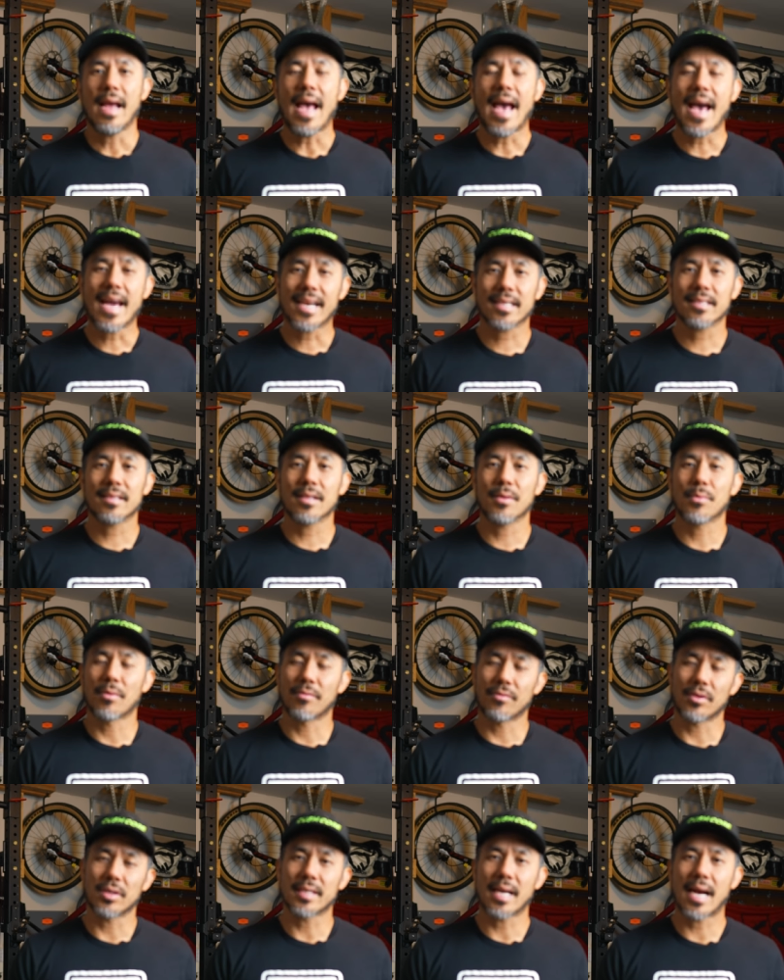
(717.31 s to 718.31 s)
Adding the
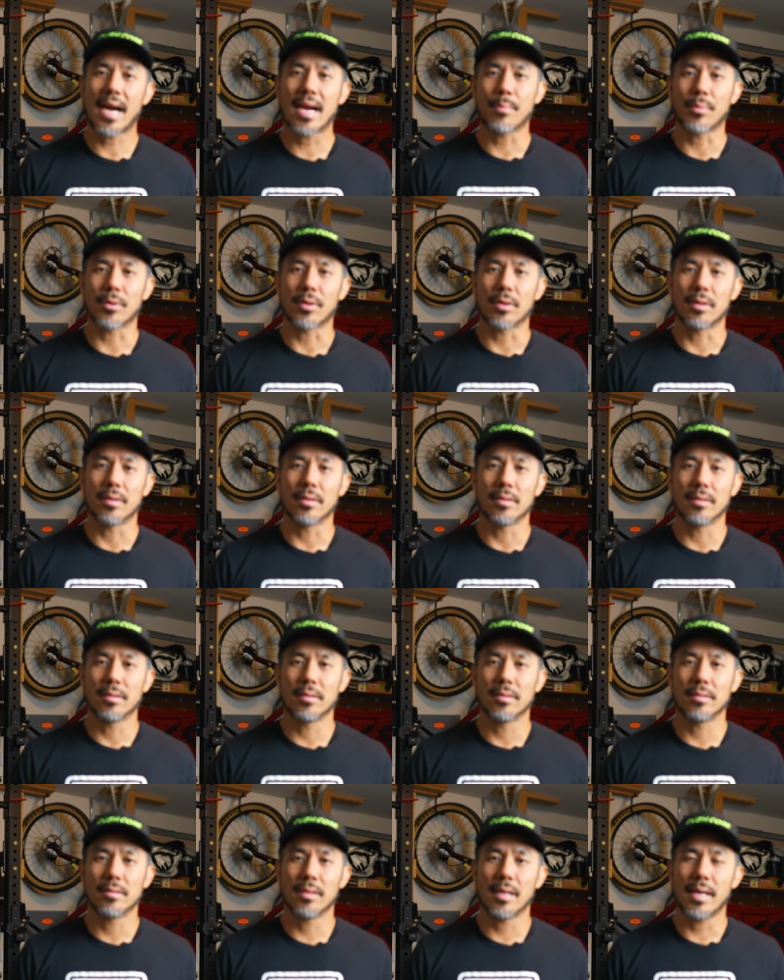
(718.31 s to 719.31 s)
reverse hyper
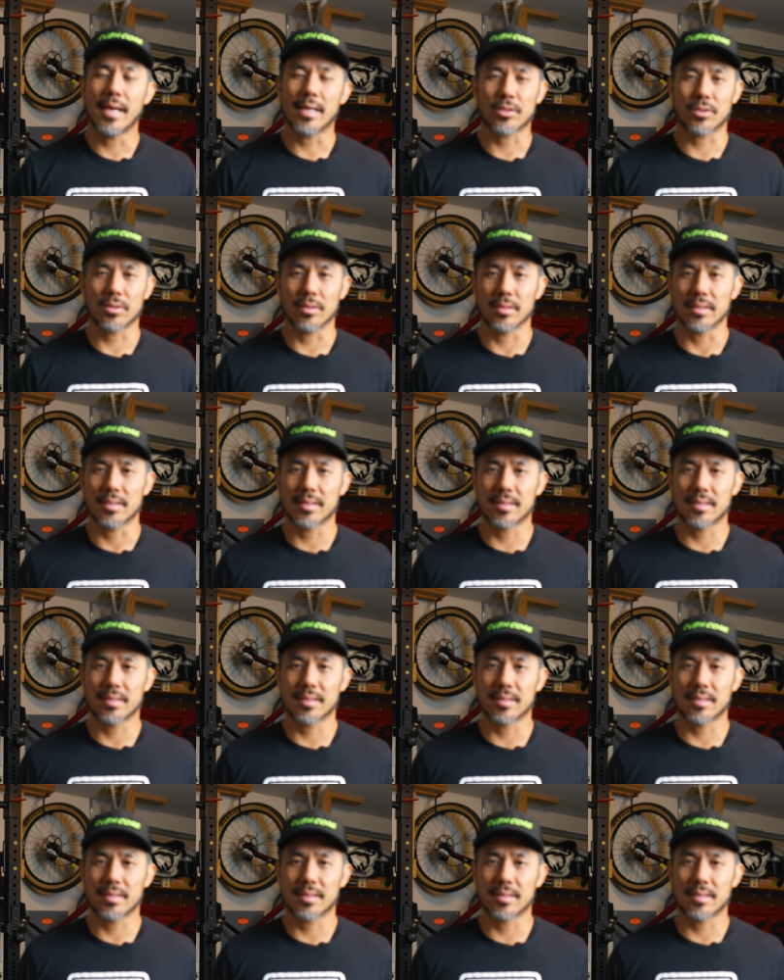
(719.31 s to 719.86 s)
actually